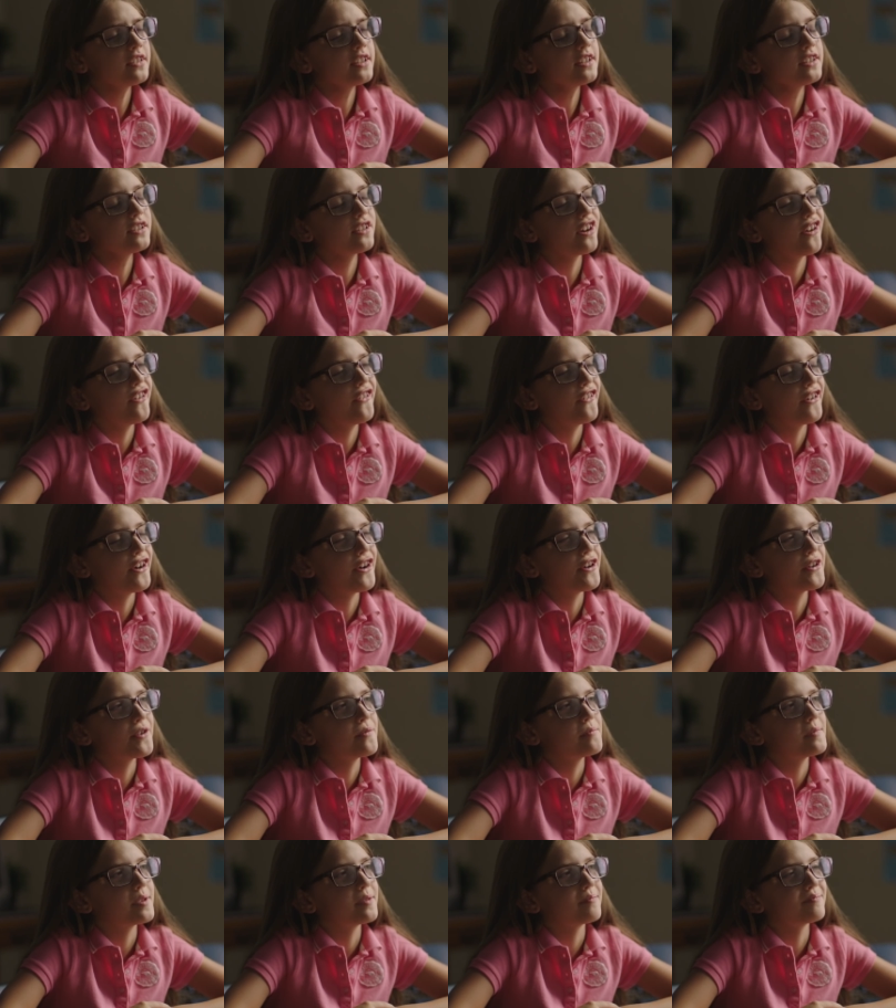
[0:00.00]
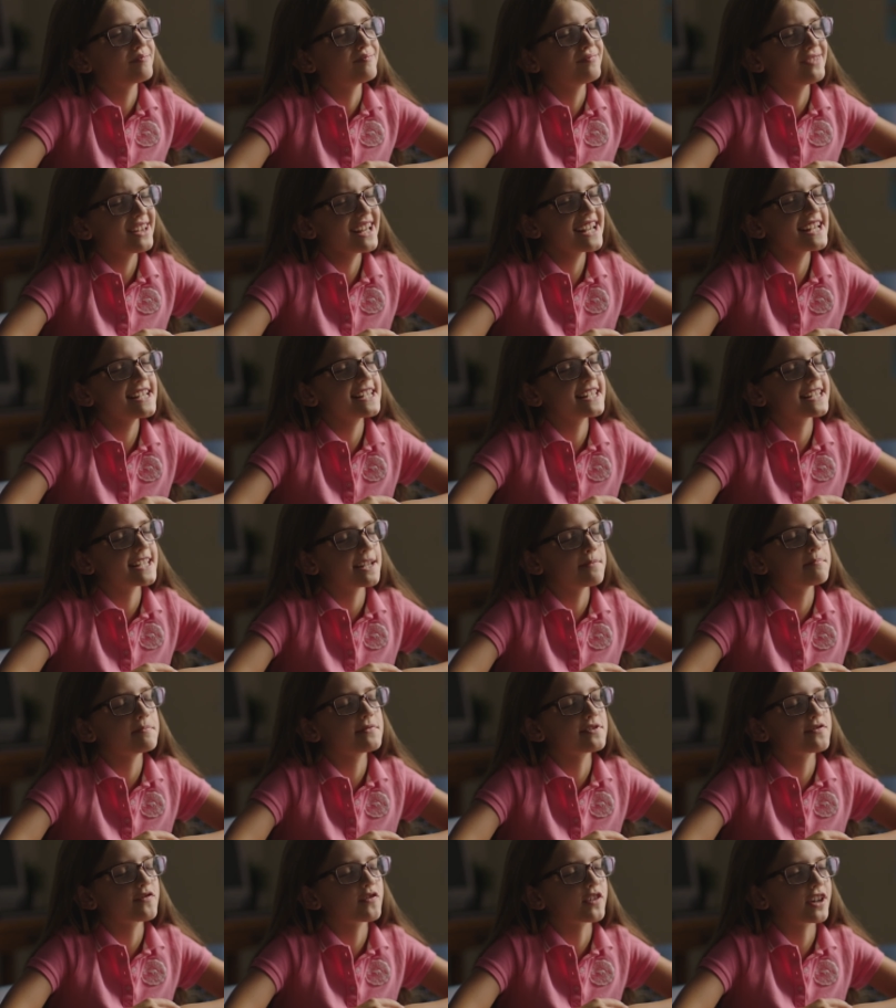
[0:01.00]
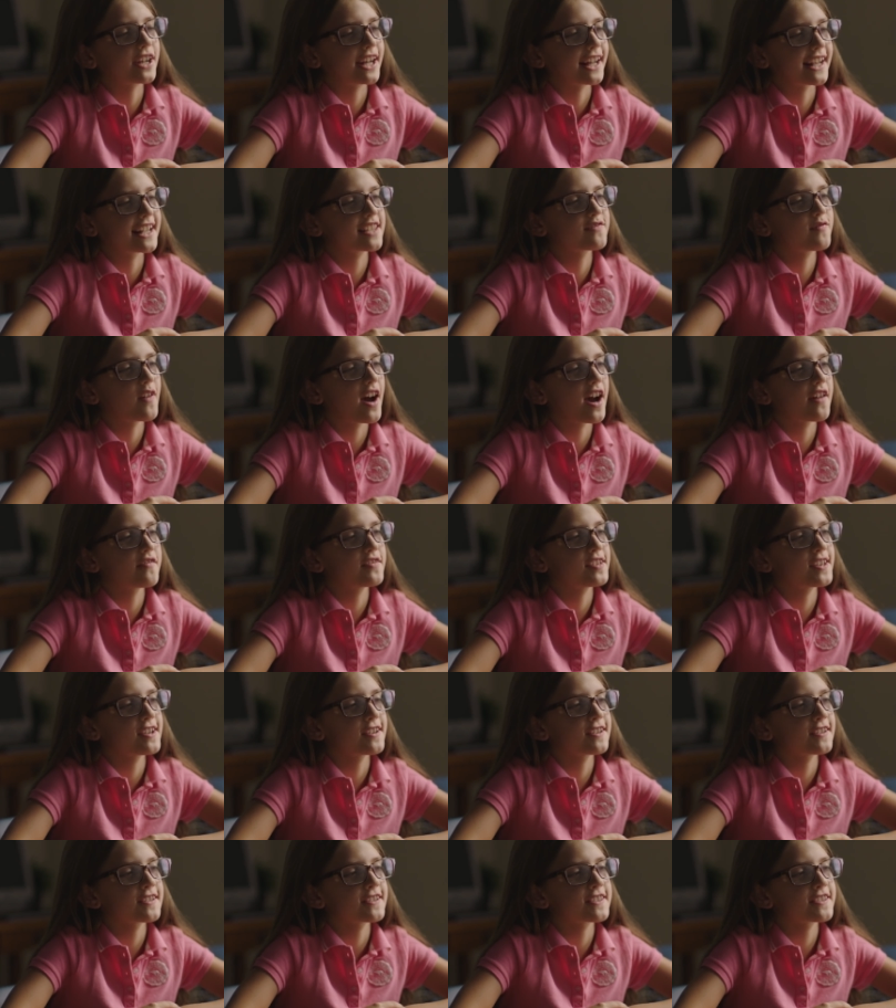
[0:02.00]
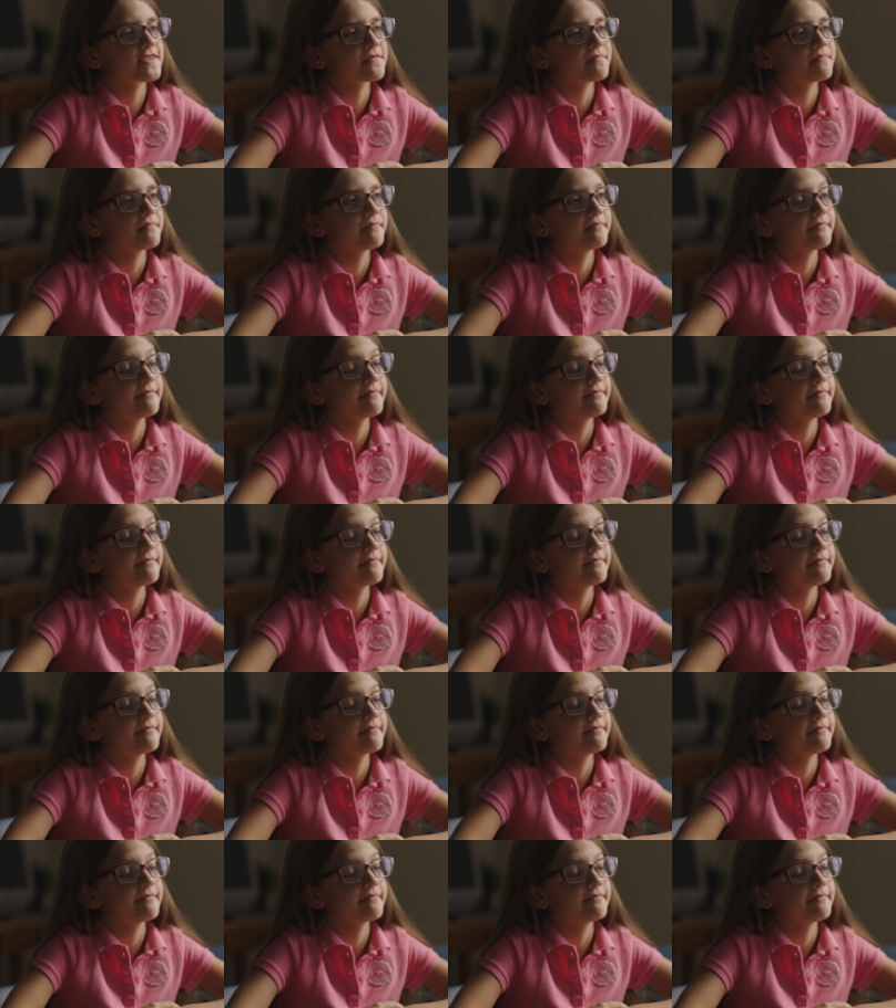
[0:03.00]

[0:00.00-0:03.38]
gonna go home and play Sims for the next five years.